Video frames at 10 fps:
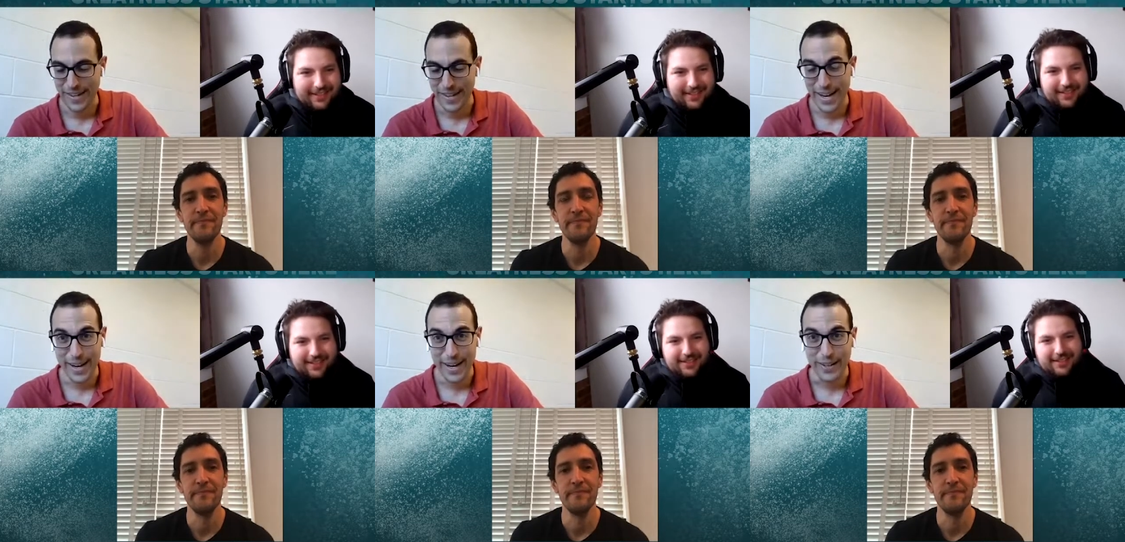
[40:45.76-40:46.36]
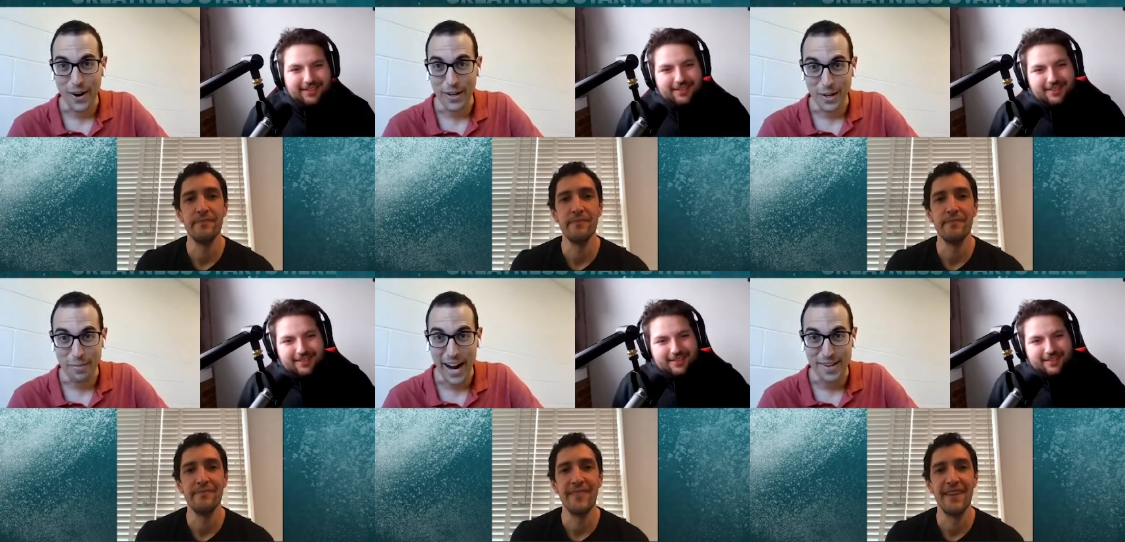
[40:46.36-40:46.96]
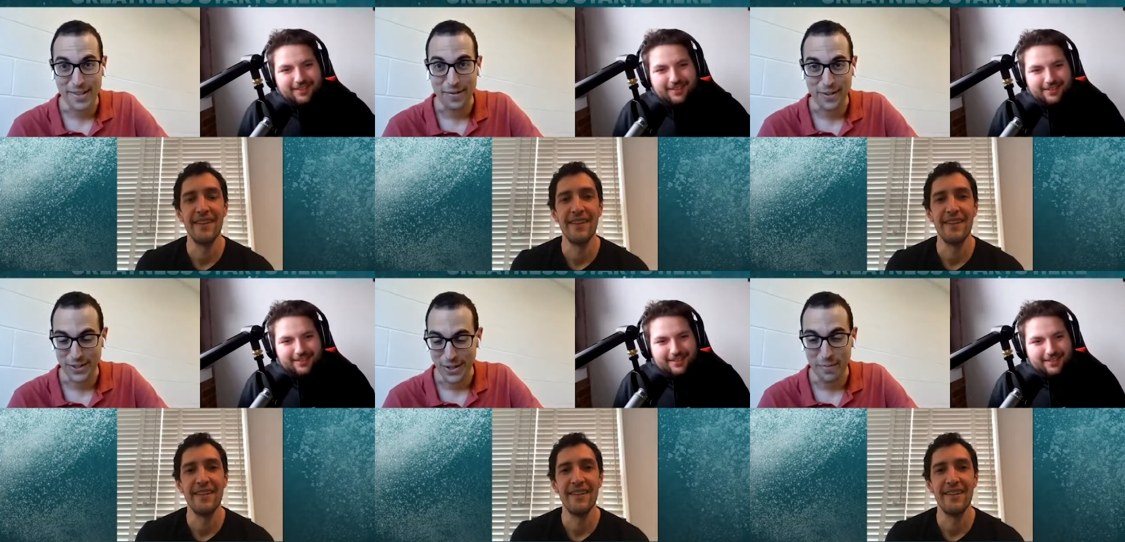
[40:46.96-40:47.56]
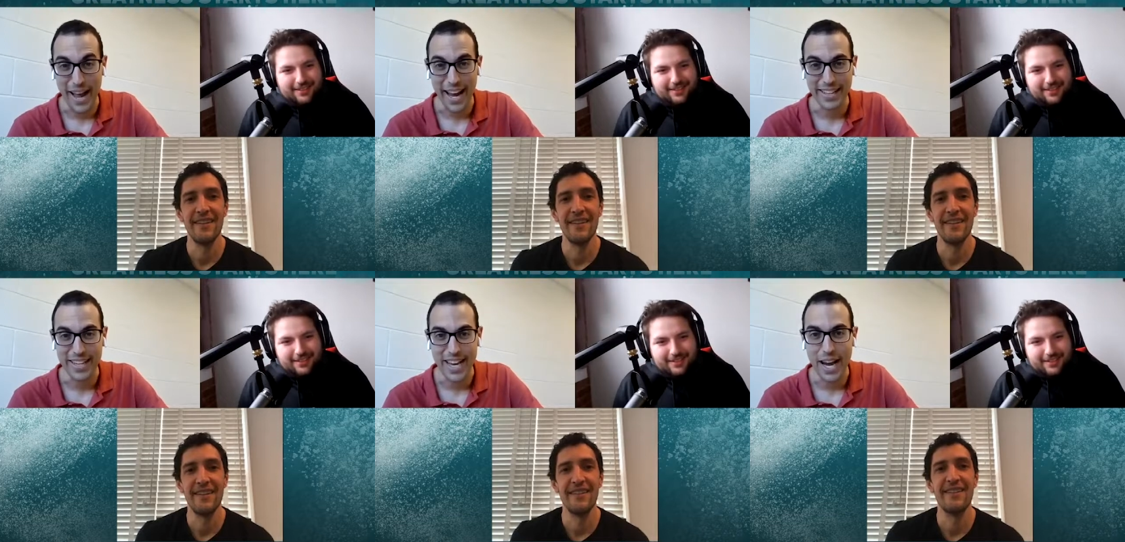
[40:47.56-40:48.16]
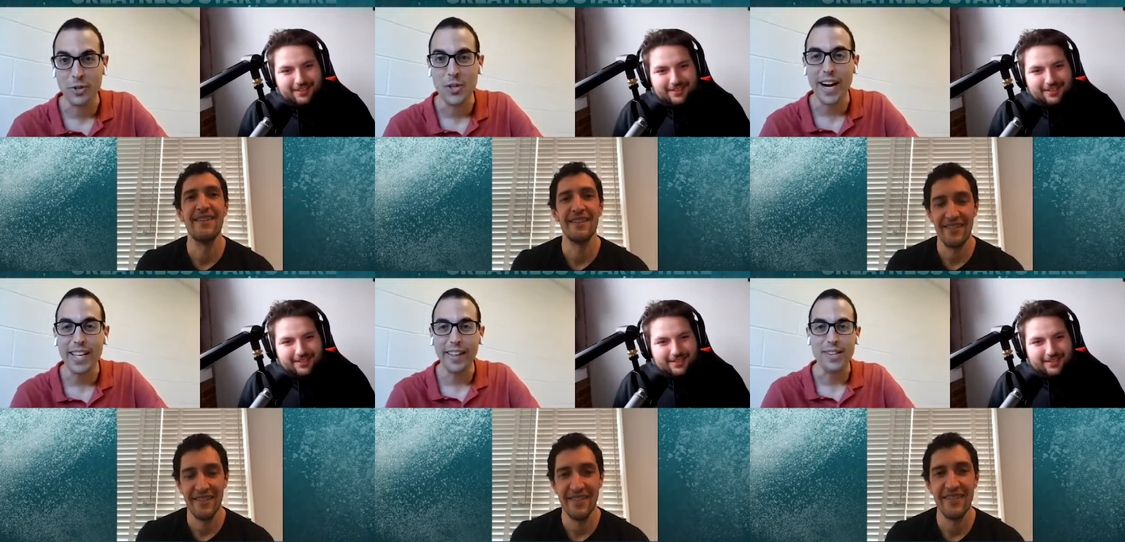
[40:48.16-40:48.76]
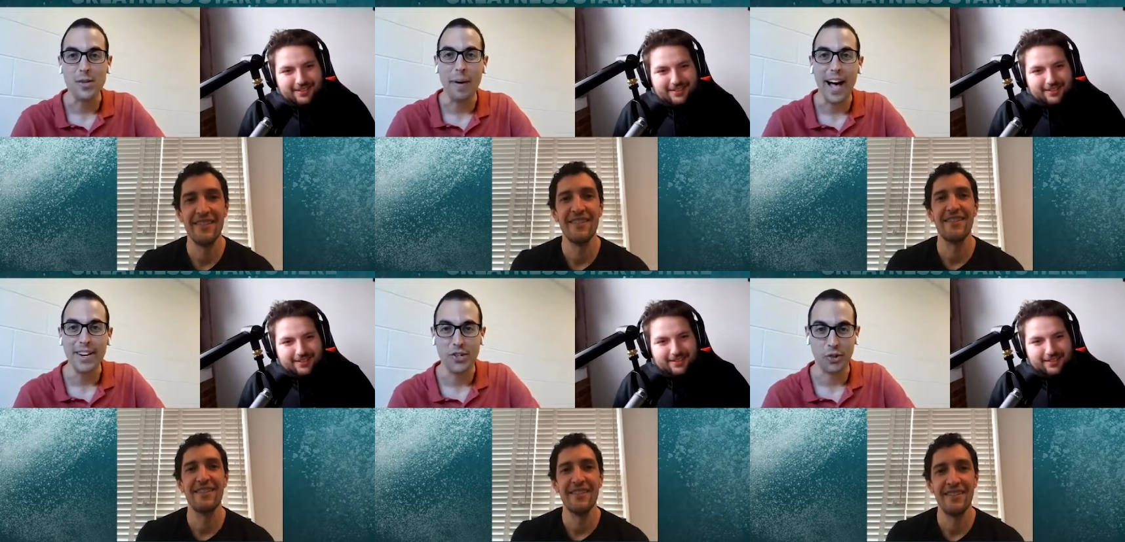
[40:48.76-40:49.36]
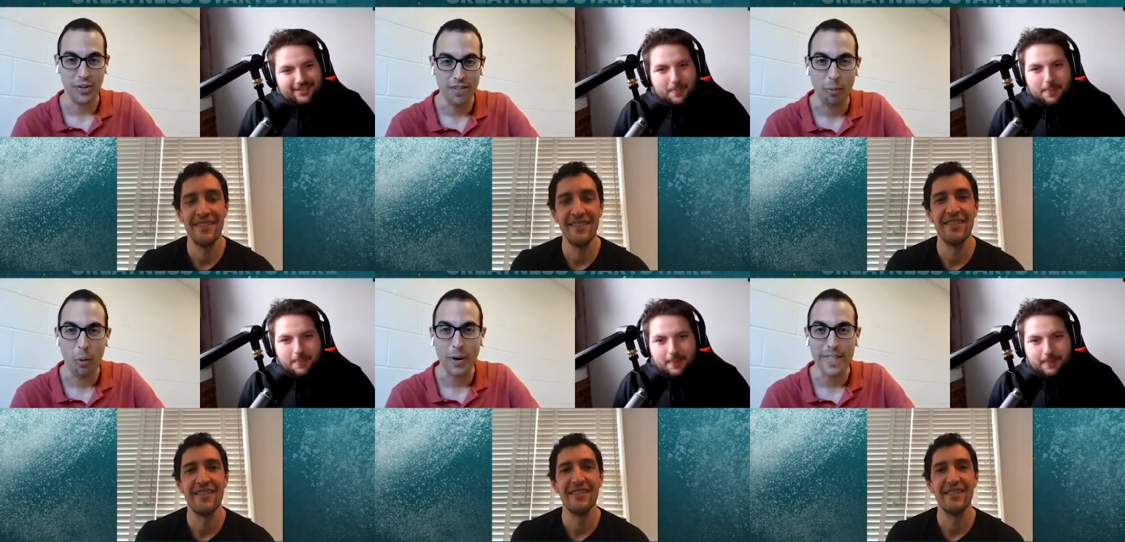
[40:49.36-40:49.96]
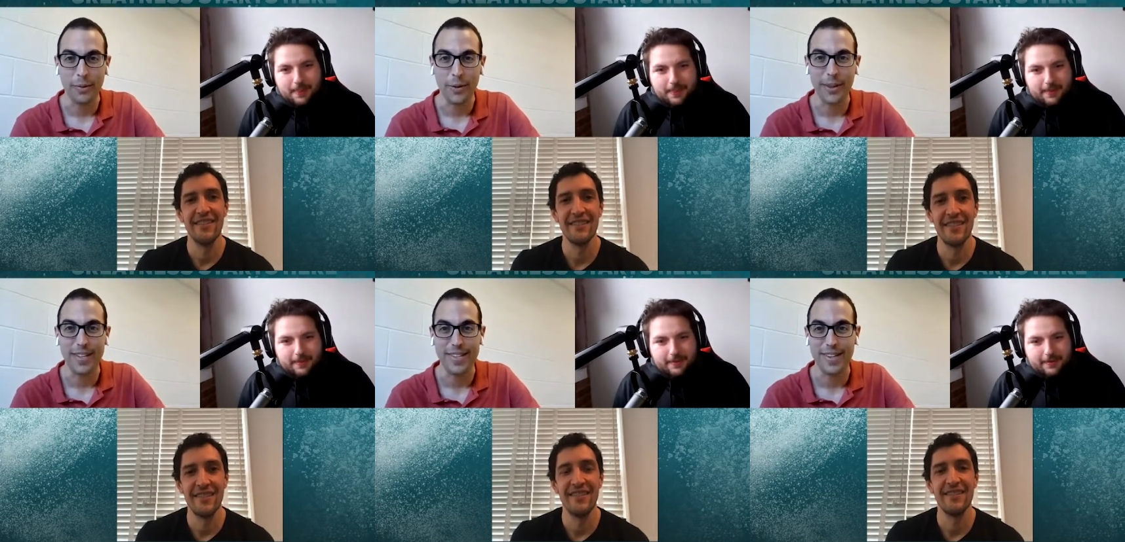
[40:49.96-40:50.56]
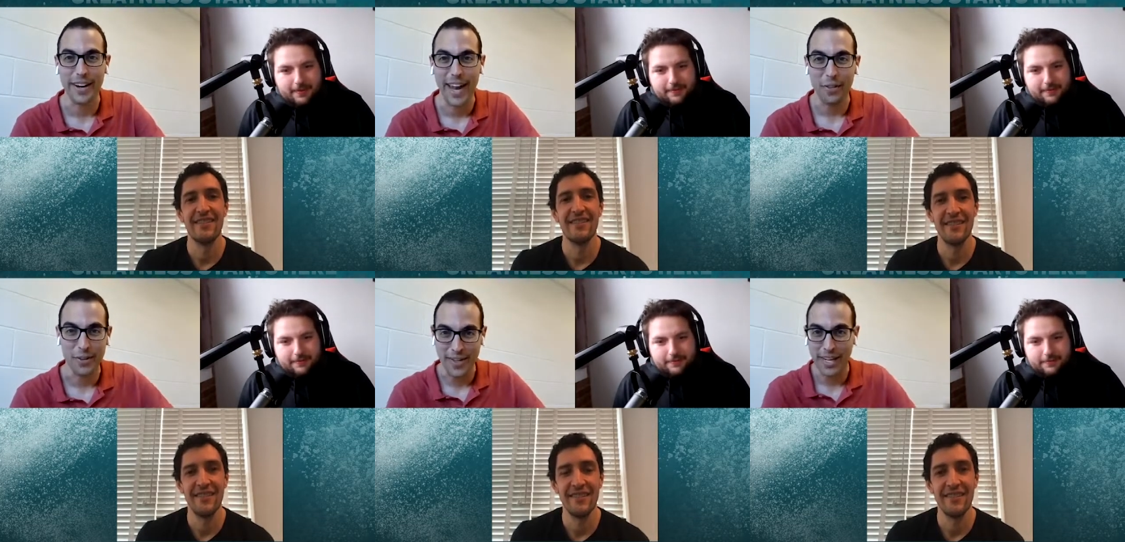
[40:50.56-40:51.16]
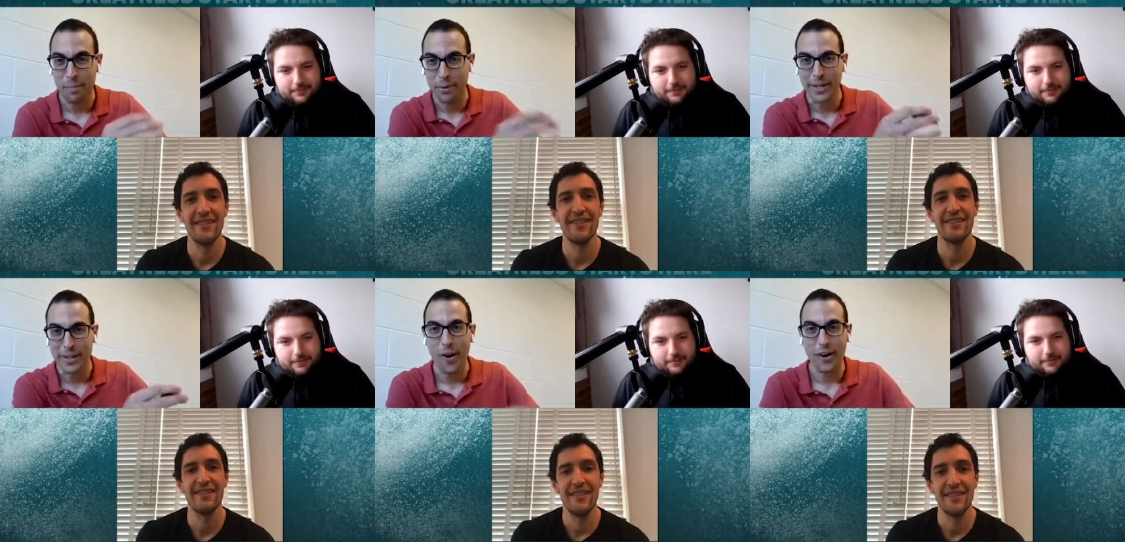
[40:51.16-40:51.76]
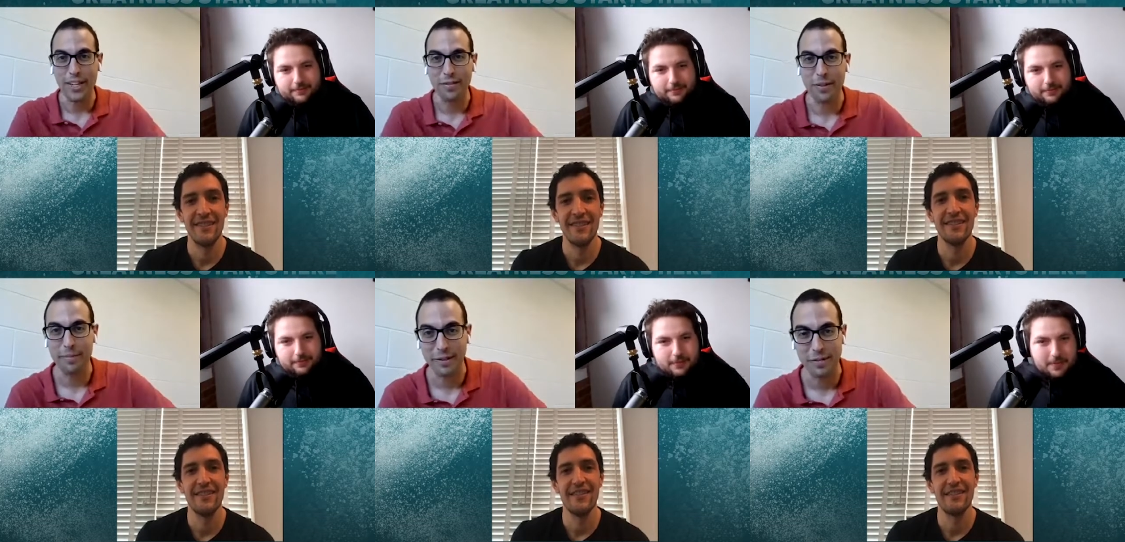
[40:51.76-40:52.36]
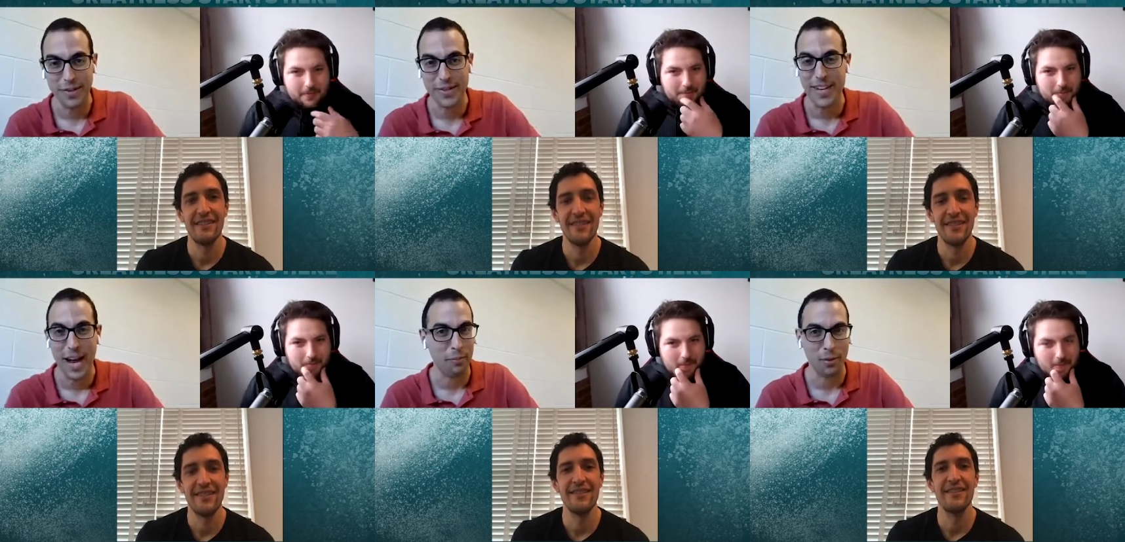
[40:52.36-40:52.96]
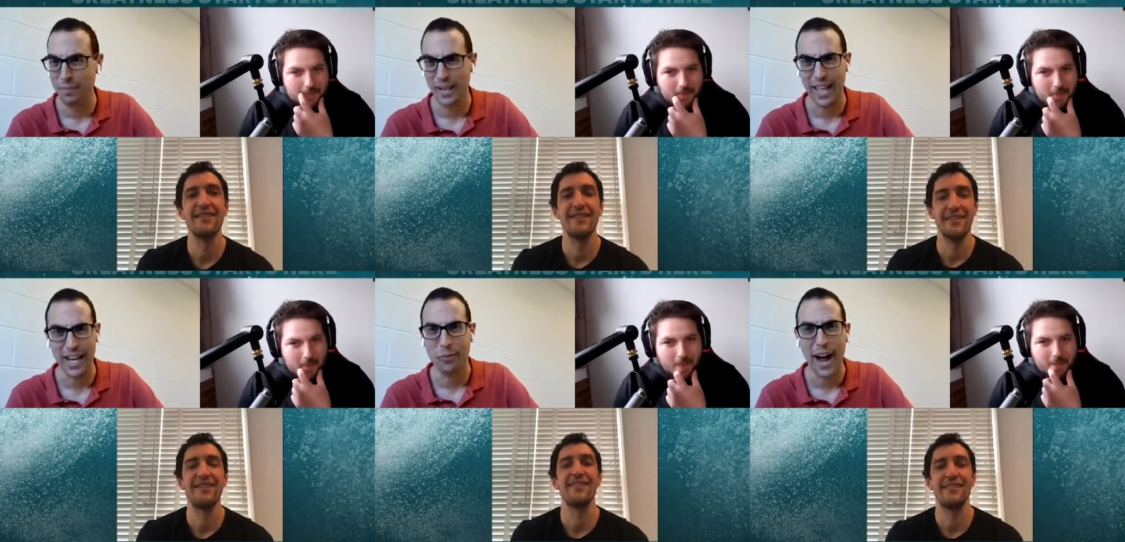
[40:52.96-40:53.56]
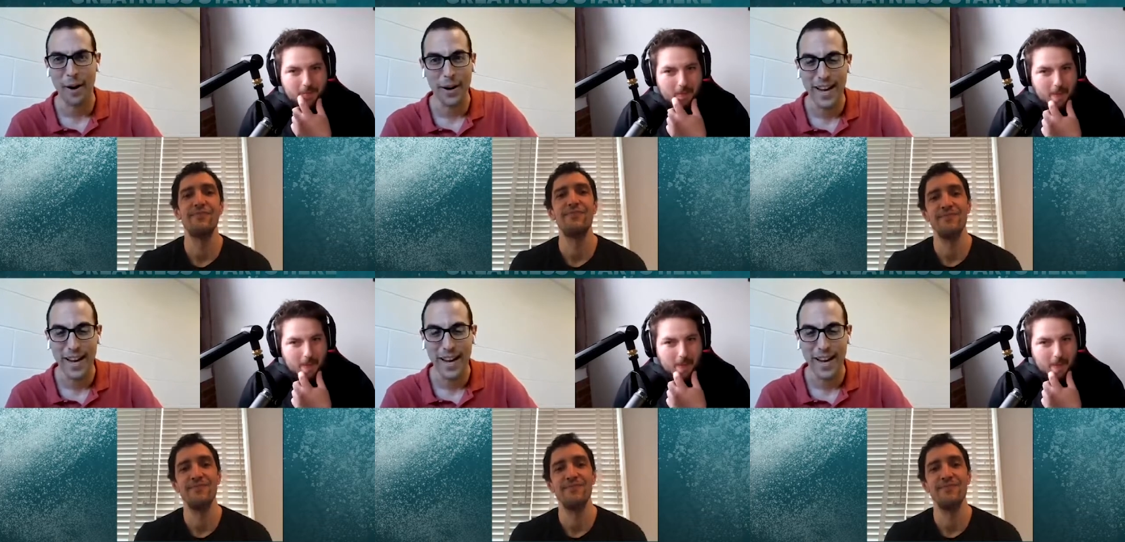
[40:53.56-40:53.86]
Speaker 1: in Kearney, Nebraska for sure back in the day. Was there any spot in Shreveport that really stuck out? There's a couple in Kearney from my first stop where I'm like, wow, I